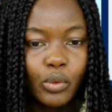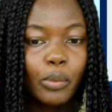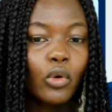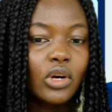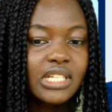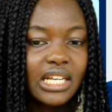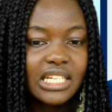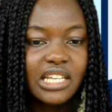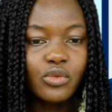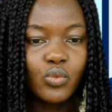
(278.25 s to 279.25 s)

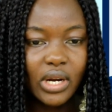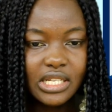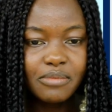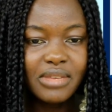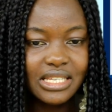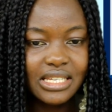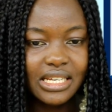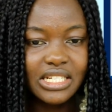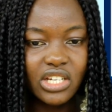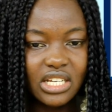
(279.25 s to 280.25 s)
Reportedly went
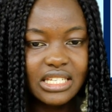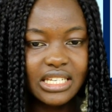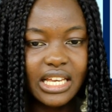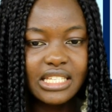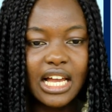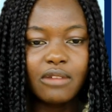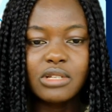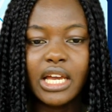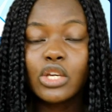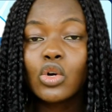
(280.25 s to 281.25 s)
missing just days
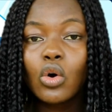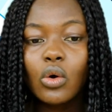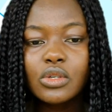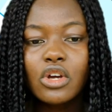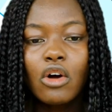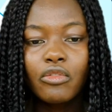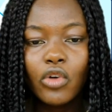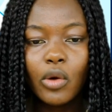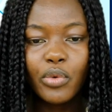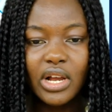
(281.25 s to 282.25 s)
after he called
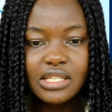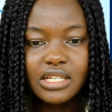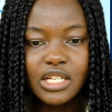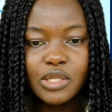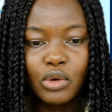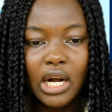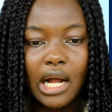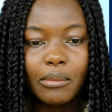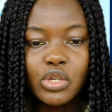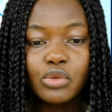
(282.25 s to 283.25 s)
for President
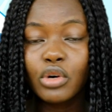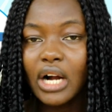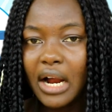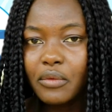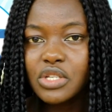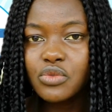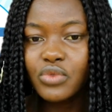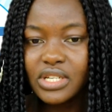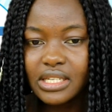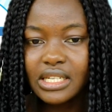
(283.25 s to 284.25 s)
Muhammadu Buhari's
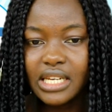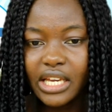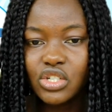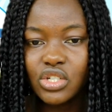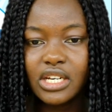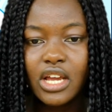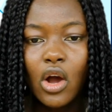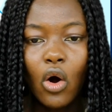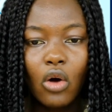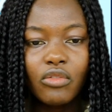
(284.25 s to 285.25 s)
resignation
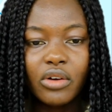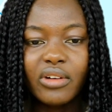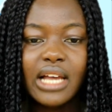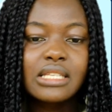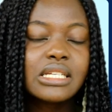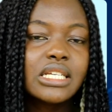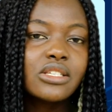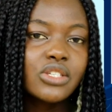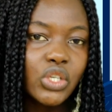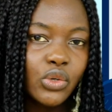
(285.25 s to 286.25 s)
over rising
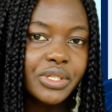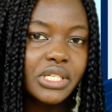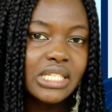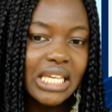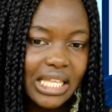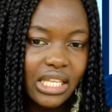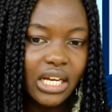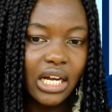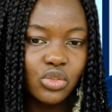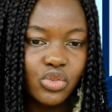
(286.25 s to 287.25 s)
insecurities in
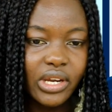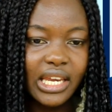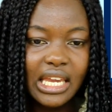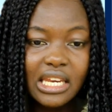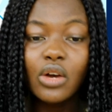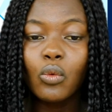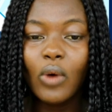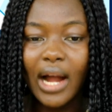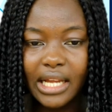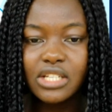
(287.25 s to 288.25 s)
the country in a
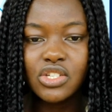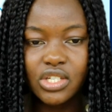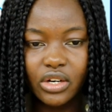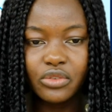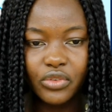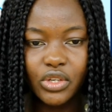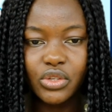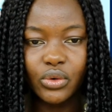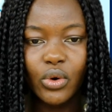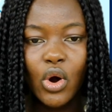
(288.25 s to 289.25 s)
widely shared
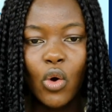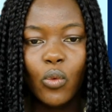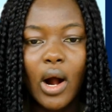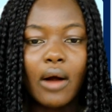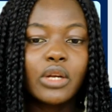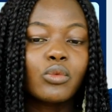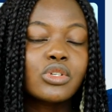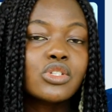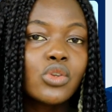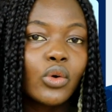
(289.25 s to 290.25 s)
video. While it
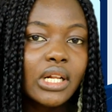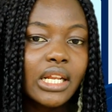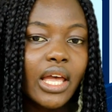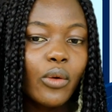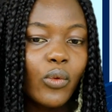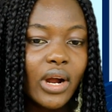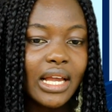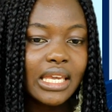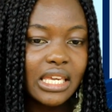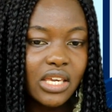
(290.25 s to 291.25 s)
was not clear
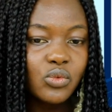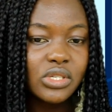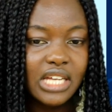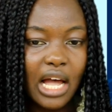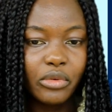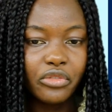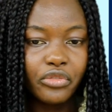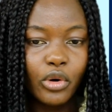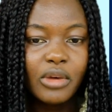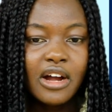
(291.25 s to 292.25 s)
where he was coming
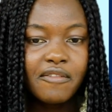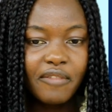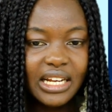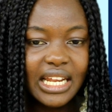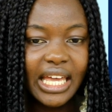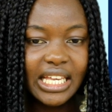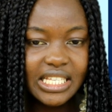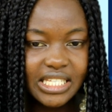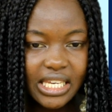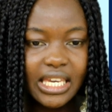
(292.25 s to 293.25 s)
from, Father
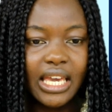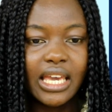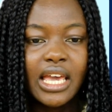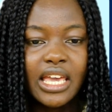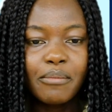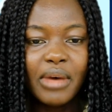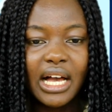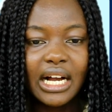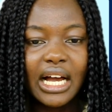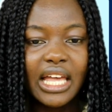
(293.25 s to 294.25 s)
Ejike
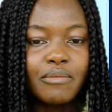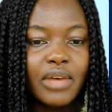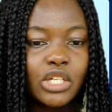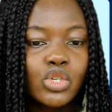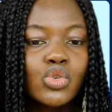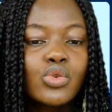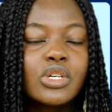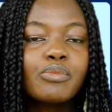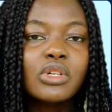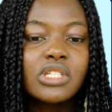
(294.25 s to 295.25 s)
Mbeka emerged to
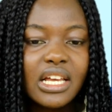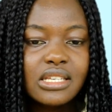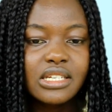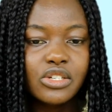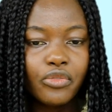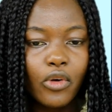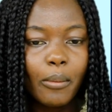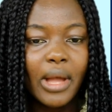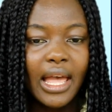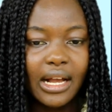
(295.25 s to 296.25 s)
the protesters
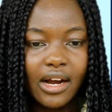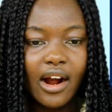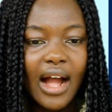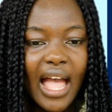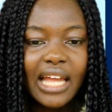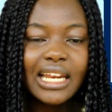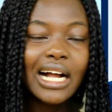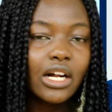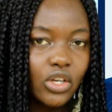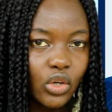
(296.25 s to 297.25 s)
from the car and
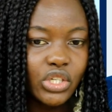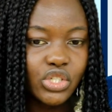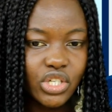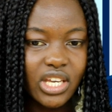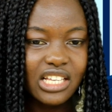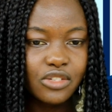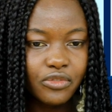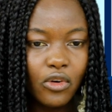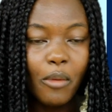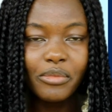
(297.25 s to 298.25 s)
acknowledged cheers
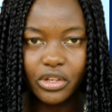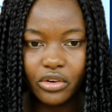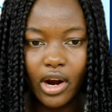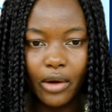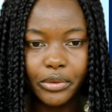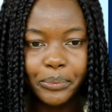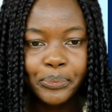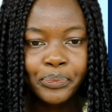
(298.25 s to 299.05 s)
from the crowd.